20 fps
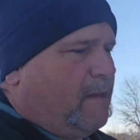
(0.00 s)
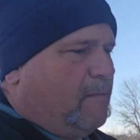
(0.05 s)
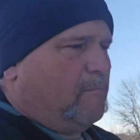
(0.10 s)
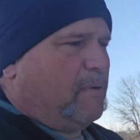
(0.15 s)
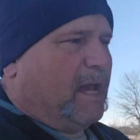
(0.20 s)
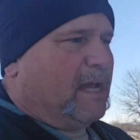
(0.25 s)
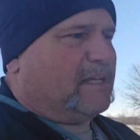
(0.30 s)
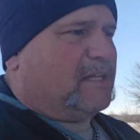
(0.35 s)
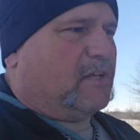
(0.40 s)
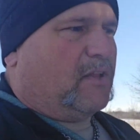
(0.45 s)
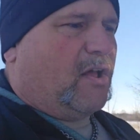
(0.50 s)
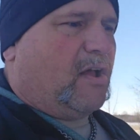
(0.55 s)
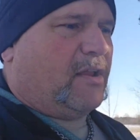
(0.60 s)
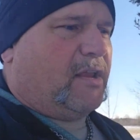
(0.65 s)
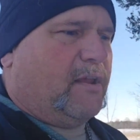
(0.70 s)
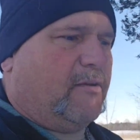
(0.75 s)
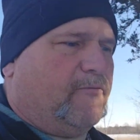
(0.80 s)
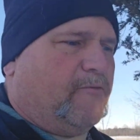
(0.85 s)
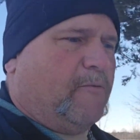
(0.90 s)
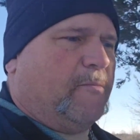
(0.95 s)
pass along
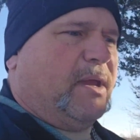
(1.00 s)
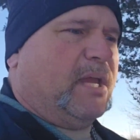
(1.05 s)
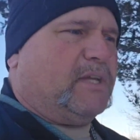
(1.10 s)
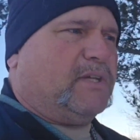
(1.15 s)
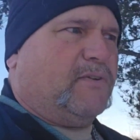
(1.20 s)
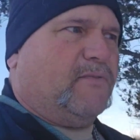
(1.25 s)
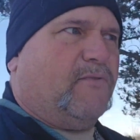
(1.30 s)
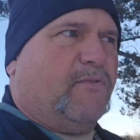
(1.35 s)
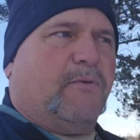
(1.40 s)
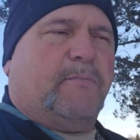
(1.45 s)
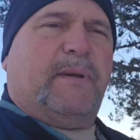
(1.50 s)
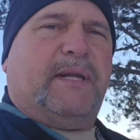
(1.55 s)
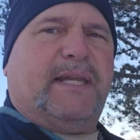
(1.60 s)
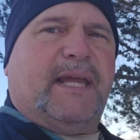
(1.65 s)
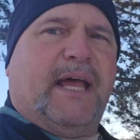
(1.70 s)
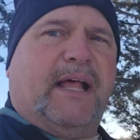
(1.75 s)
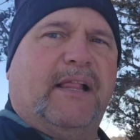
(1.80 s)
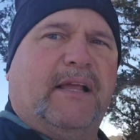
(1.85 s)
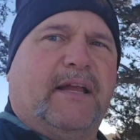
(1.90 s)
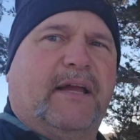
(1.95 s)
the information for
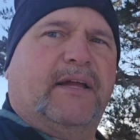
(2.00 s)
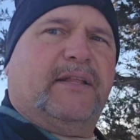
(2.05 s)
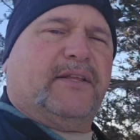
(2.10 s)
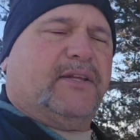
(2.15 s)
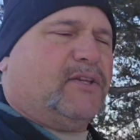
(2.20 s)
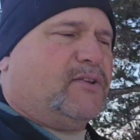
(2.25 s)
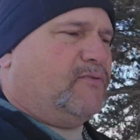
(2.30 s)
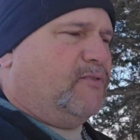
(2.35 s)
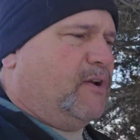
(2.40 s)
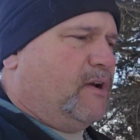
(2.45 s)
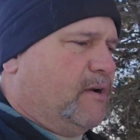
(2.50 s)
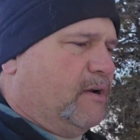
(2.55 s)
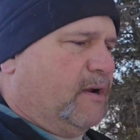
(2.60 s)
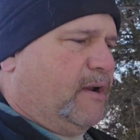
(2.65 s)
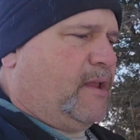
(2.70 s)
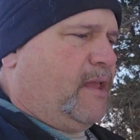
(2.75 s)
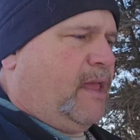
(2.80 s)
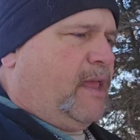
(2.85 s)
Metallica at the Sphere.